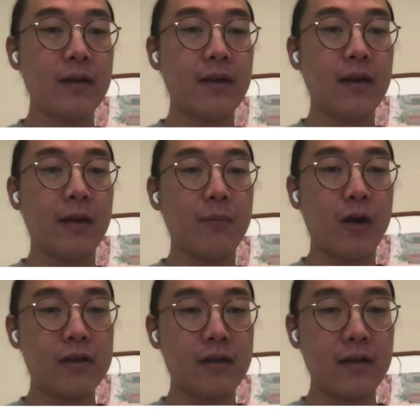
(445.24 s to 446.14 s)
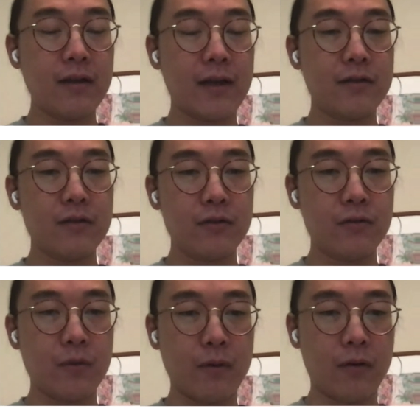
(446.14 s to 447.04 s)
And parsing has two
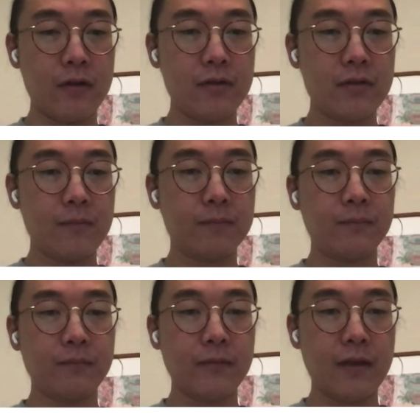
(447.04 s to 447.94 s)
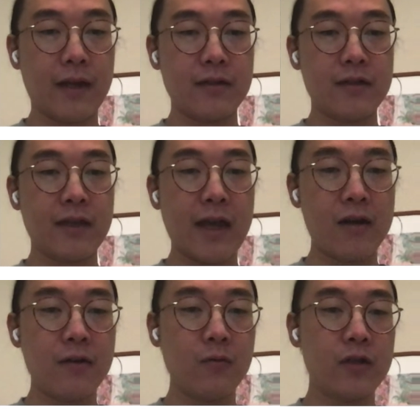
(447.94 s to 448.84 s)
components. It has a
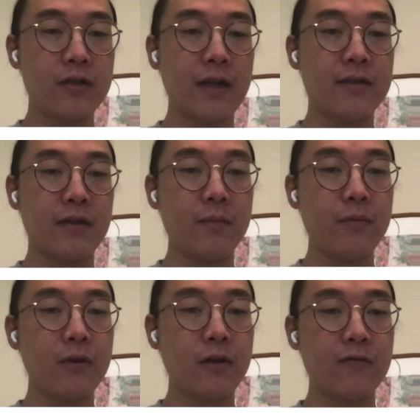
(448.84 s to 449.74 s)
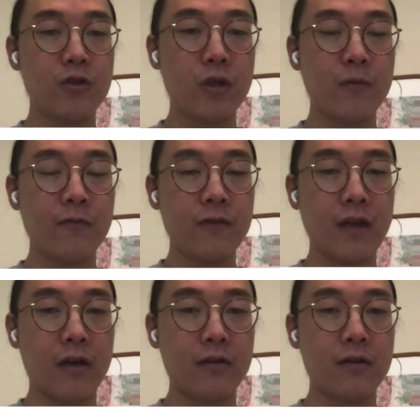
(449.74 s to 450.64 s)
scanner, which takes an input of stream of
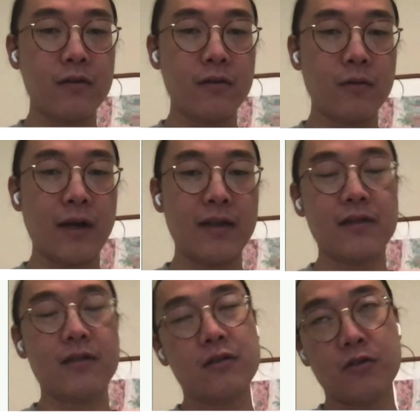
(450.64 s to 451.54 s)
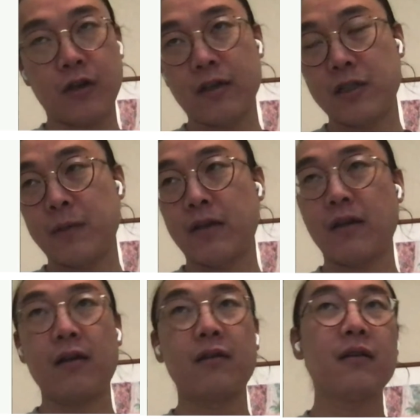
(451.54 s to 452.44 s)
characters, or I guess, strictly
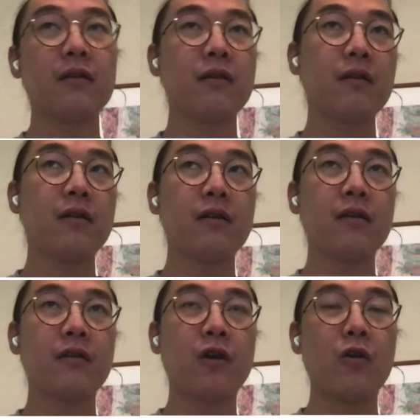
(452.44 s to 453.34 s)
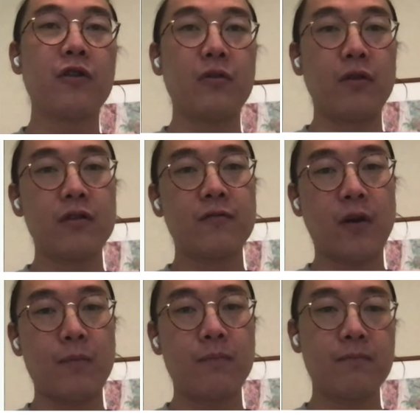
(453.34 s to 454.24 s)
speaking, code units
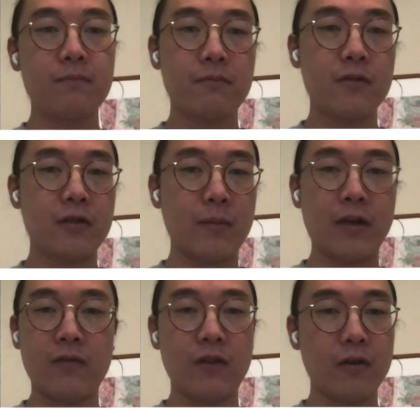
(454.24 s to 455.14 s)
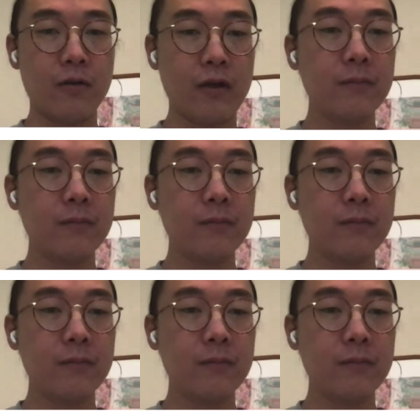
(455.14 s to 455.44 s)
from some kind of encoding.